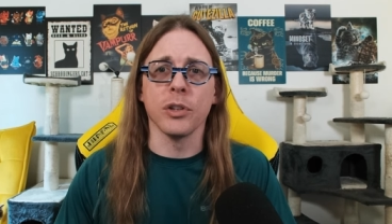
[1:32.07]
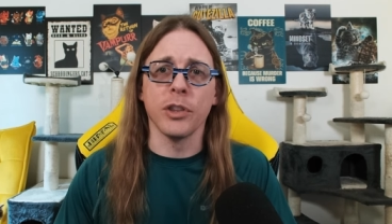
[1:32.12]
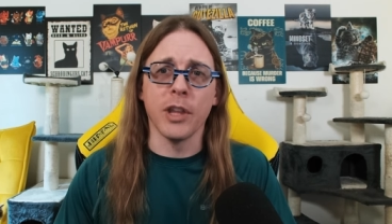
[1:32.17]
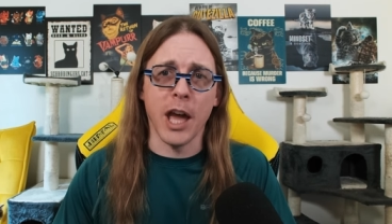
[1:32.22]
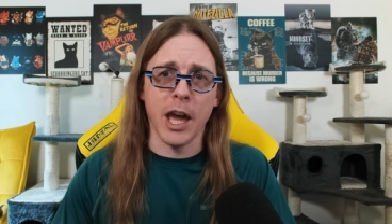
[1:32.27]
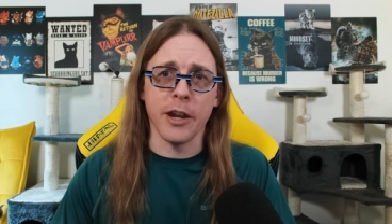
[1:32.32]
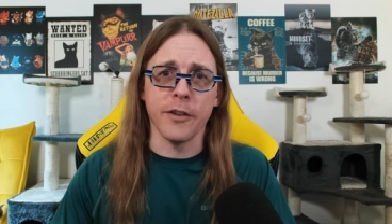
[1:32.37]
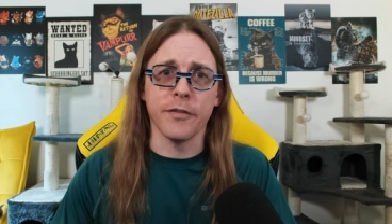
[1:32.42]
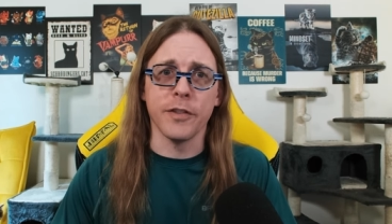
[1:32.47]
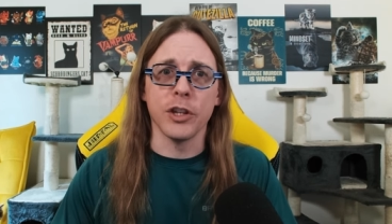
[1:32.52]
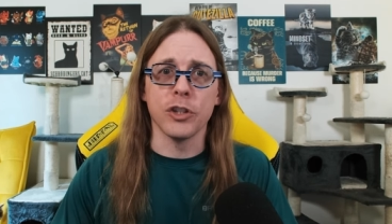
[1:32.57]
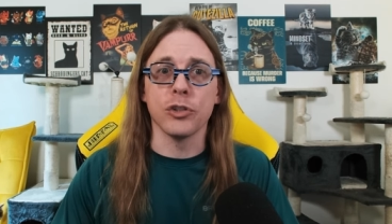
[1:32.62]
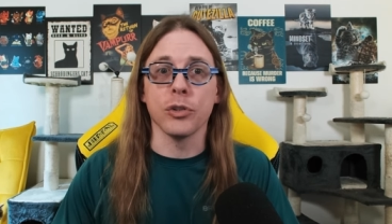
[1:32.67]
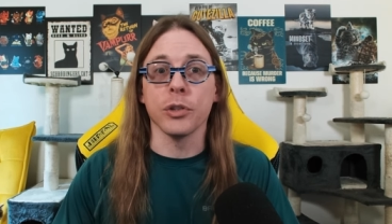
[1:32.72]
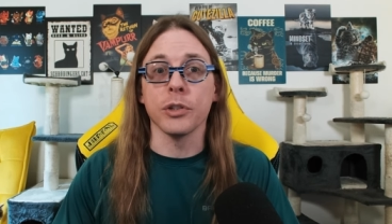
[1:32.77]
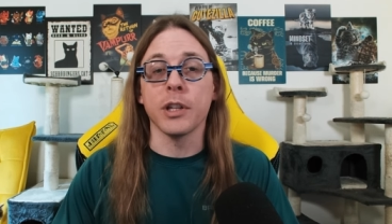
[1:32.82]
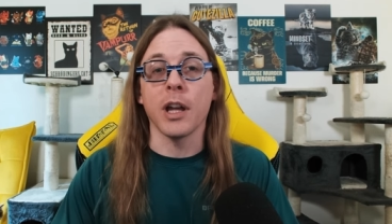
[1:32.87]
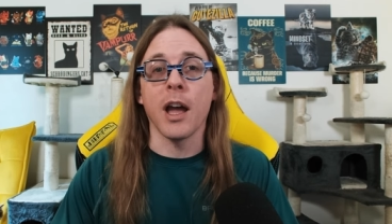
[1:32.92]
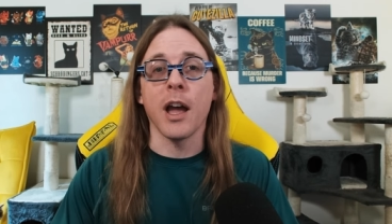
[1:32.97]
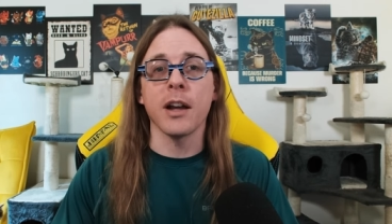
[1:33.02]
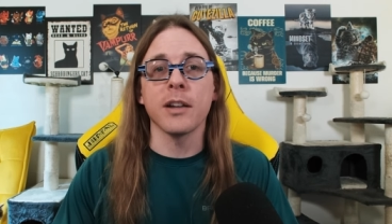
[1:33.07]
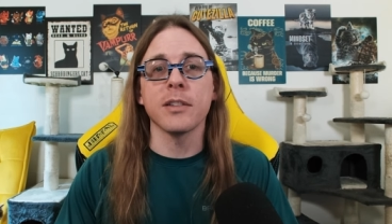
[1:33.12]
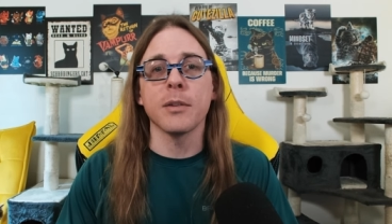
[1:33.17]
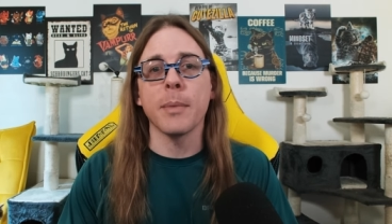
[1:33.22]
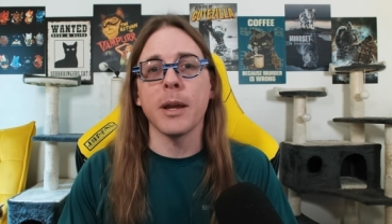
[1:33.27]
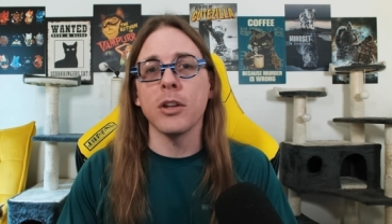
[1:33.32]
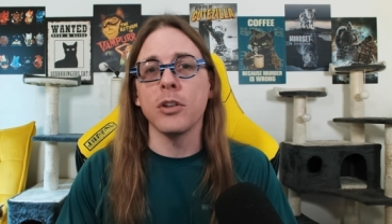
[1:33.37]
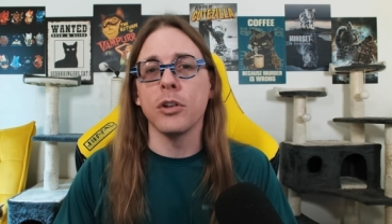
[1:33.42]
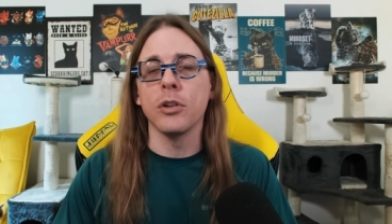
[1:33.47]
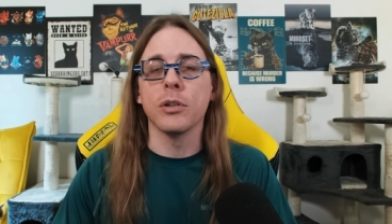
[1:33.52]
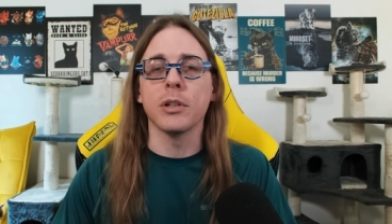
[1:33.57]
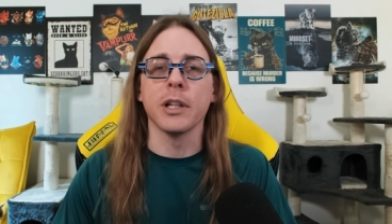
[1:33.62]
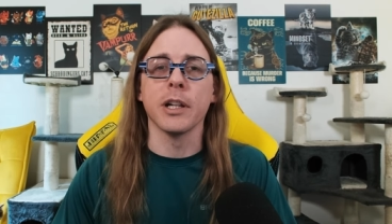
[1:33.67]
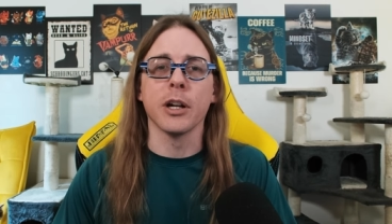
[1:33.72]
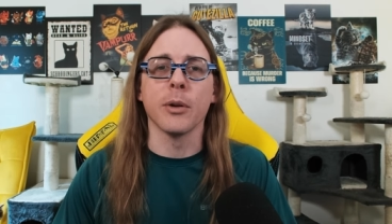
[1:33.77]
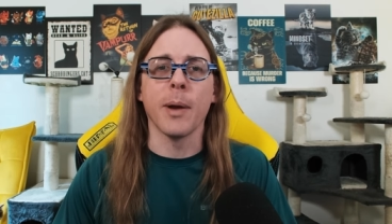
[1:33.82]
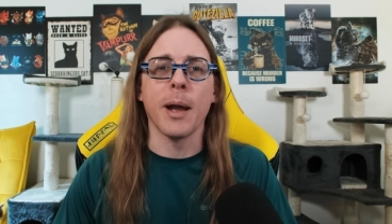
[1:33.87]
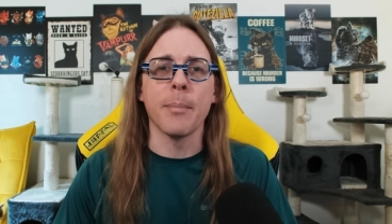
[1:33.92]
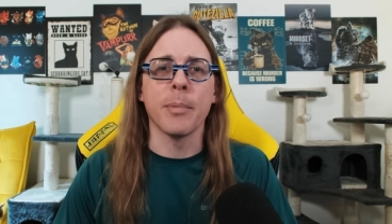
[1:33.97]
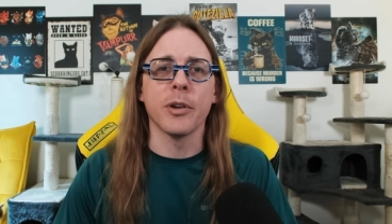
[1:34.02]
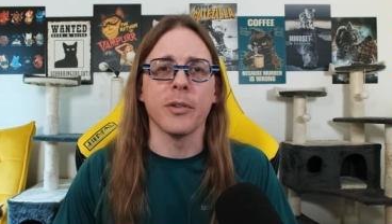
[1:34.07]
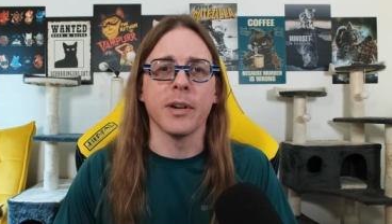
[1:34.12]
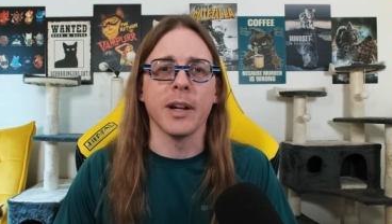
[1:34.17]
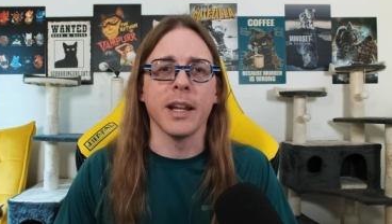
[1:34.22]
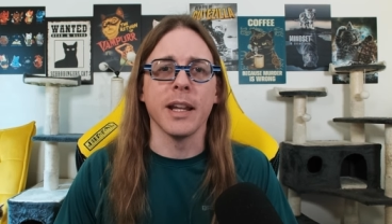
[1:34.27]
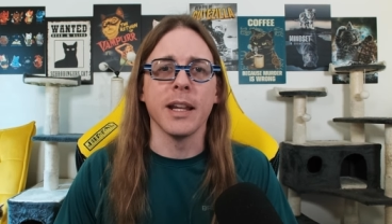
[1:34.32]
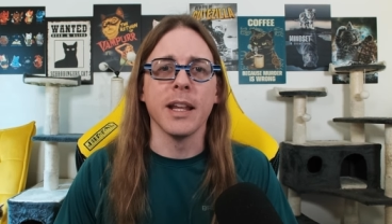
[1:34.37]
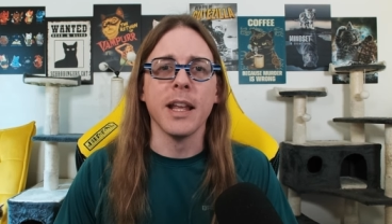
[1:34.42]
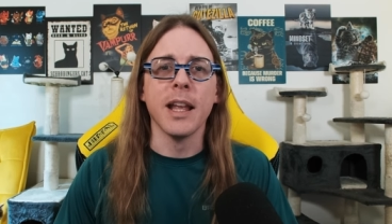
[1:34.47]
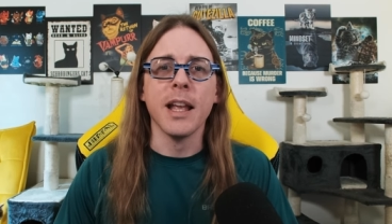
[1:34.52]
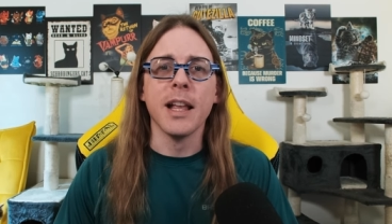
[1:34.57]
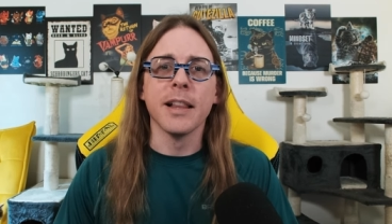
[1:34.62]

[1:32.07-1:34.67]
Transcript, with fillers: not official talks about nuclear weaponry.